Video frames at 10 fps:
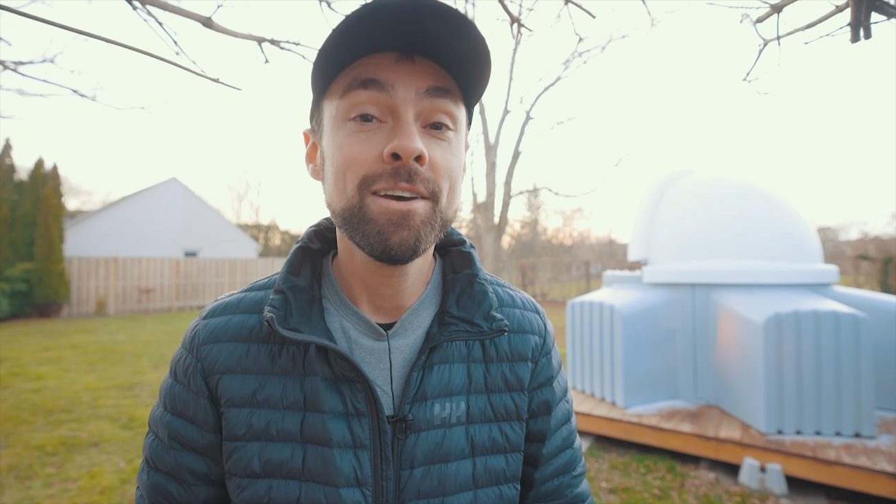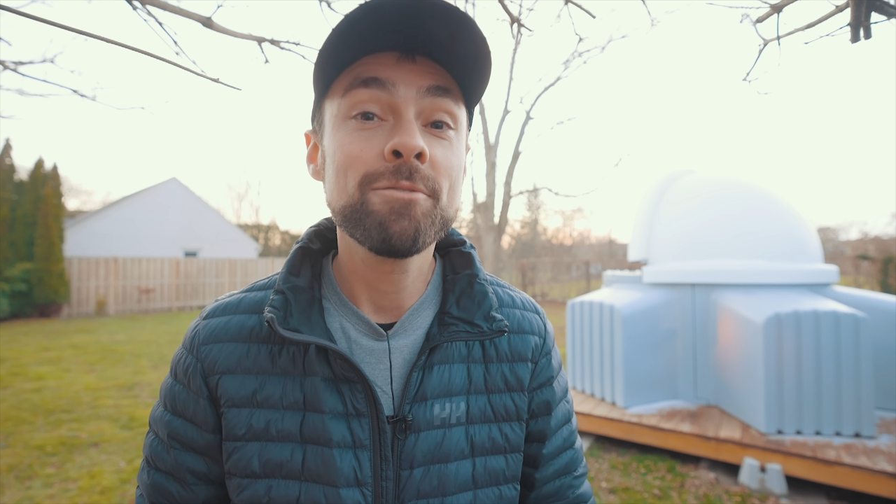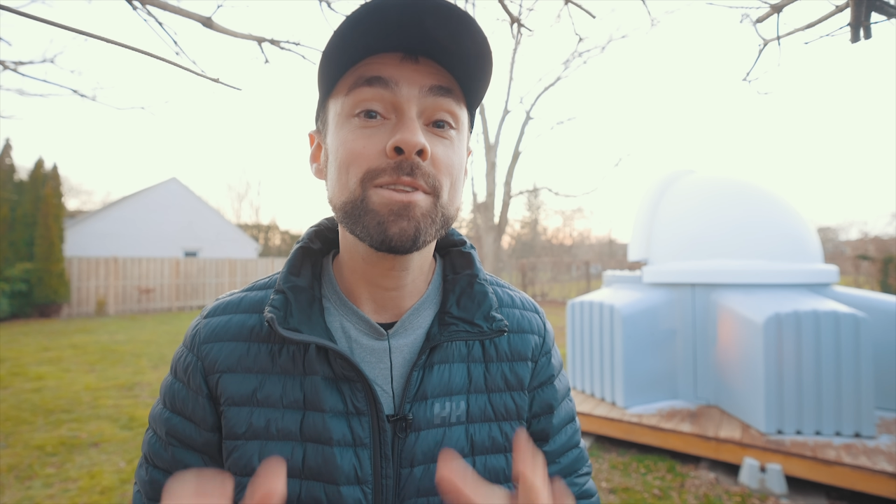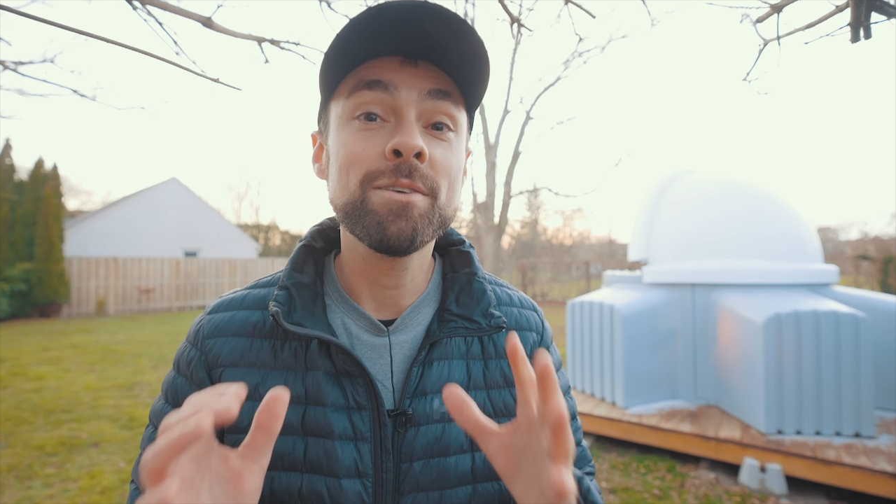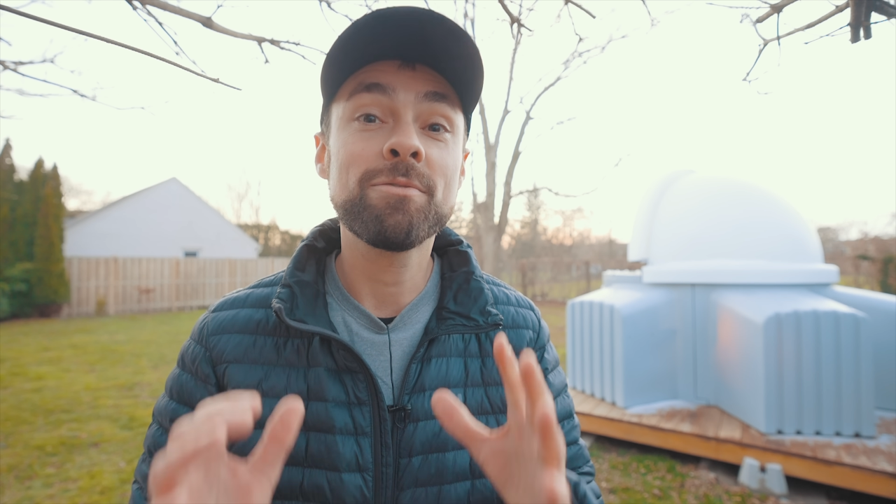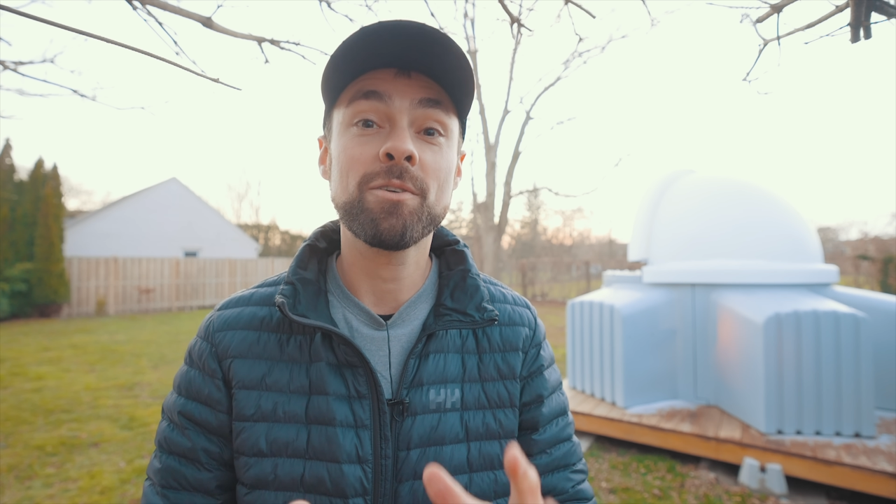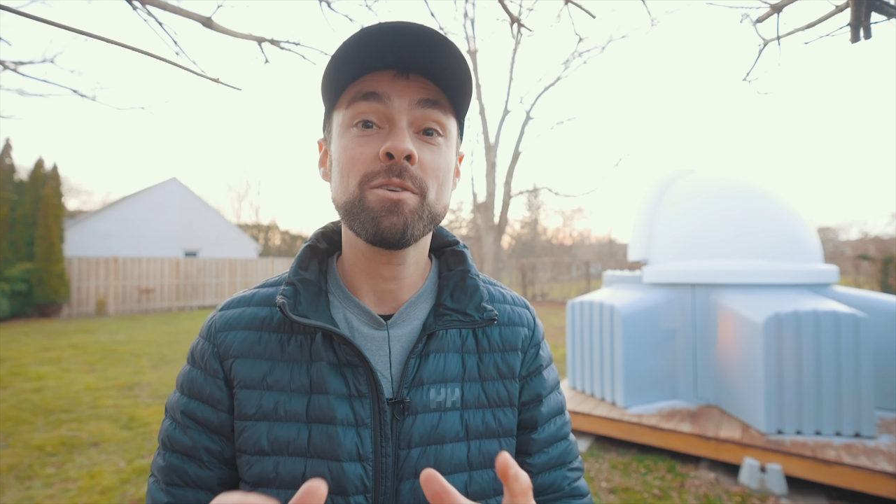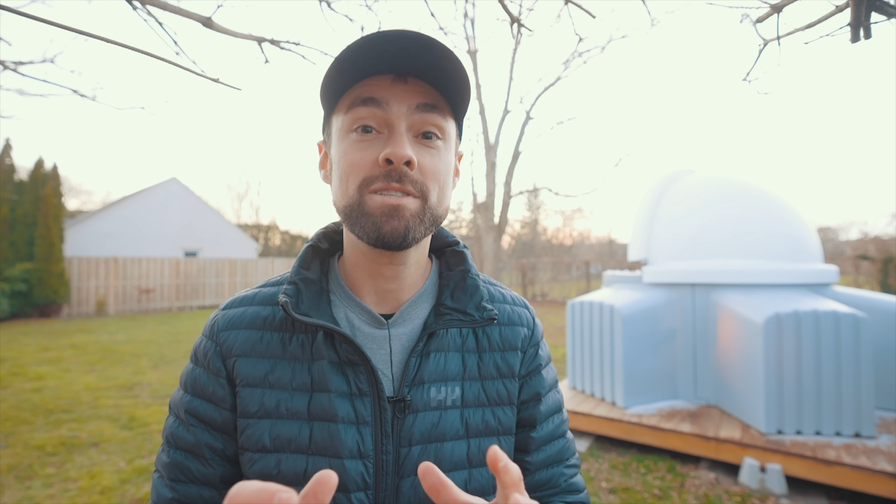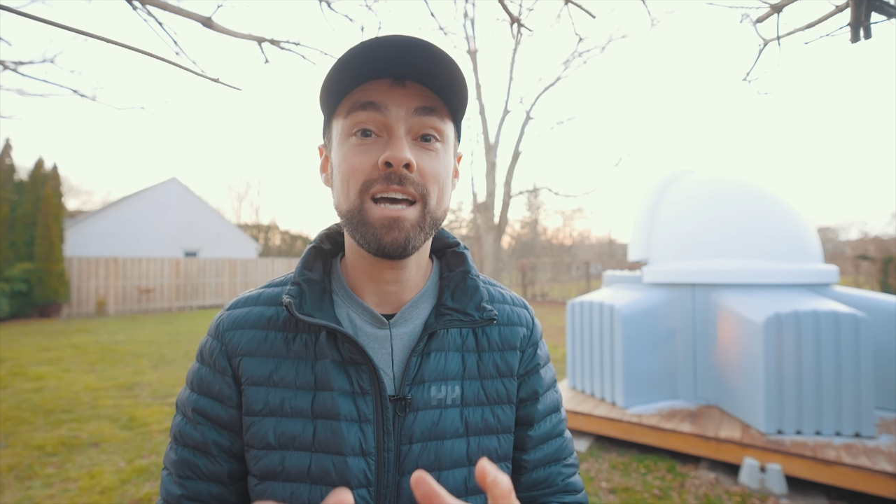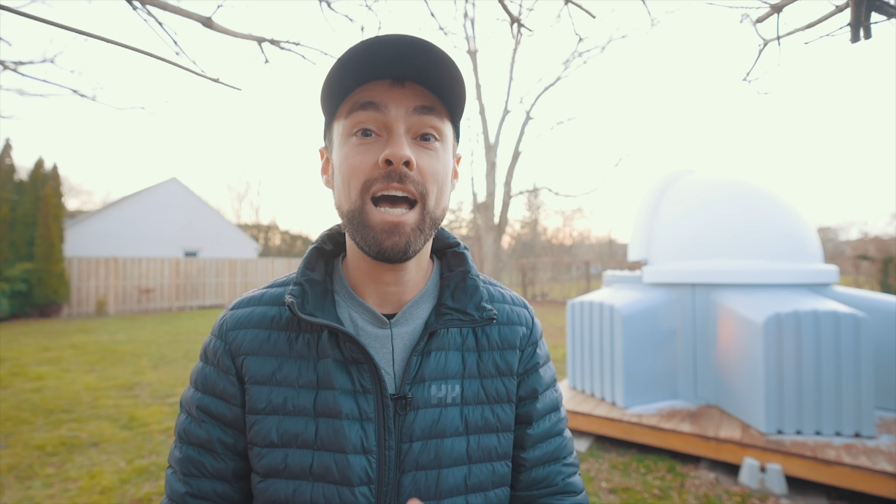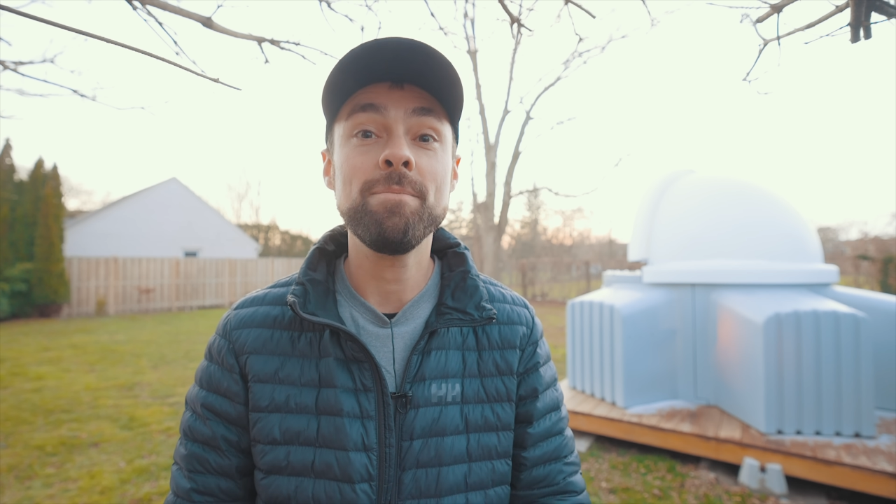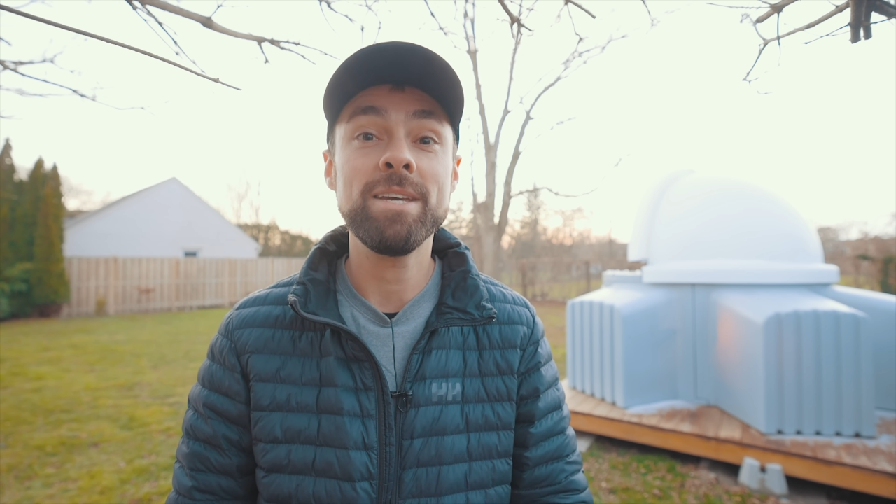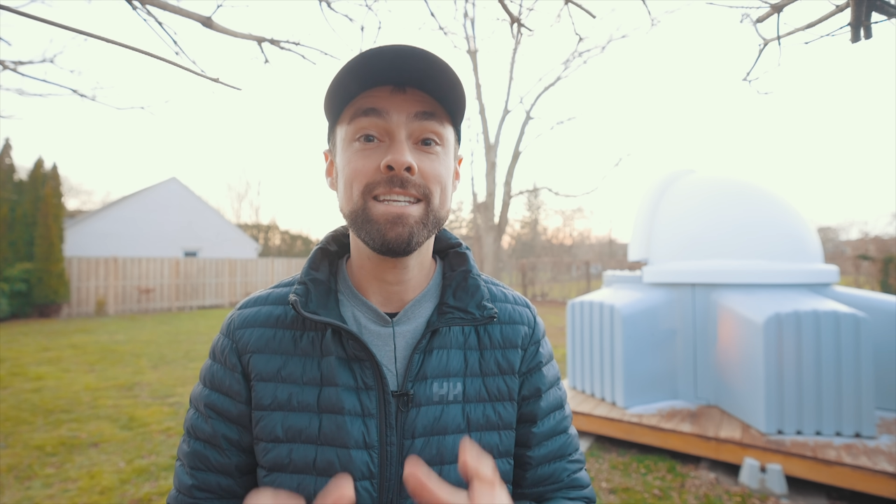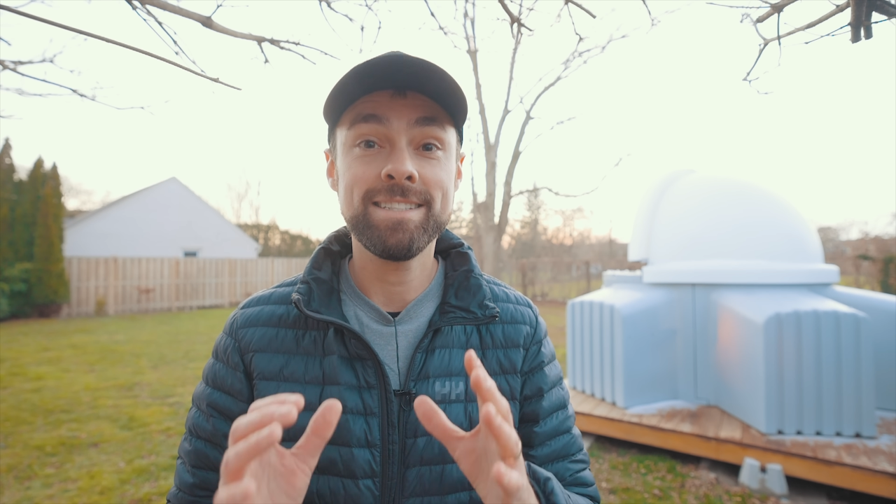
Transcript: For the first time in